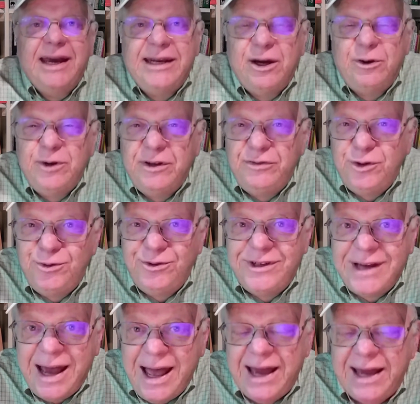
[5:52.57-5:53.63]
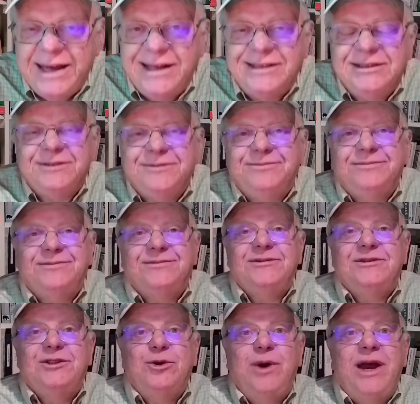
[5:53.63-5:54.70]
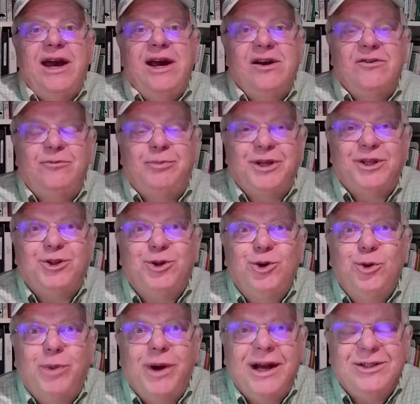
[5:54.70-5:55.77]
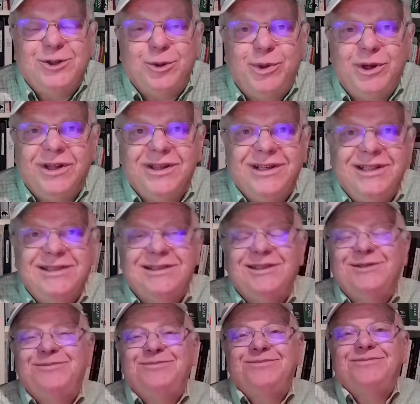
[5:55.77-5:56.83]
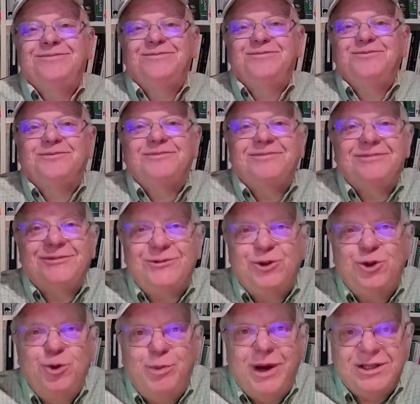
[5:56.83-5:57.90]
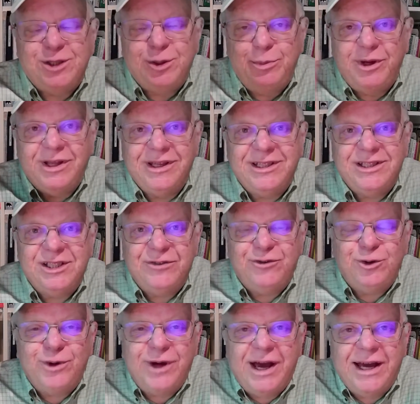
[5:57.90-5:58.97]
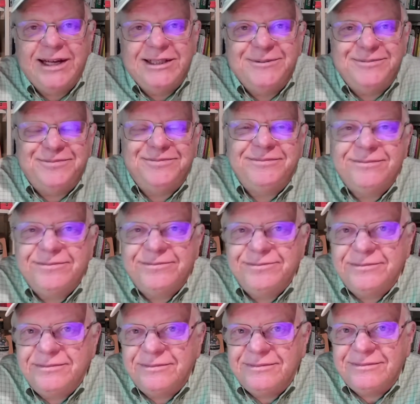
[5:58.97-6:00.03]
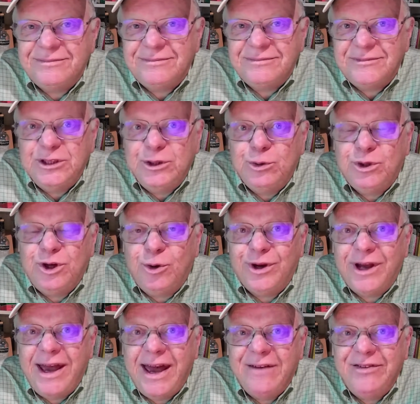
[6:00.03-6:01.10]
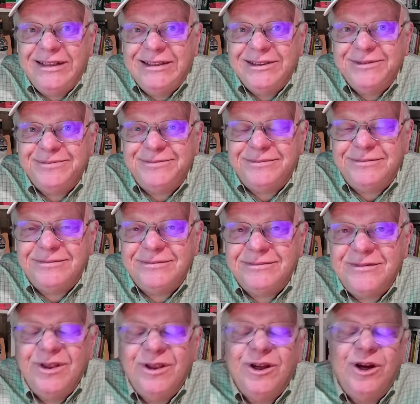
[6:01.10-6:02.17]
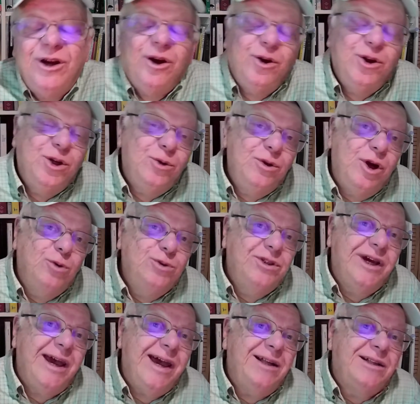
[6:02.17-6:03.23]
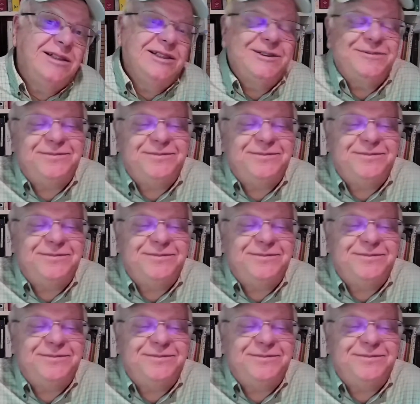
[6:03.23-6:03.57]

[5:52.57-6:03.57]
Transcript: Now, if you die, you have but two possibilities. Two possibilities if you die. You will go to heaven or you'll go to hell.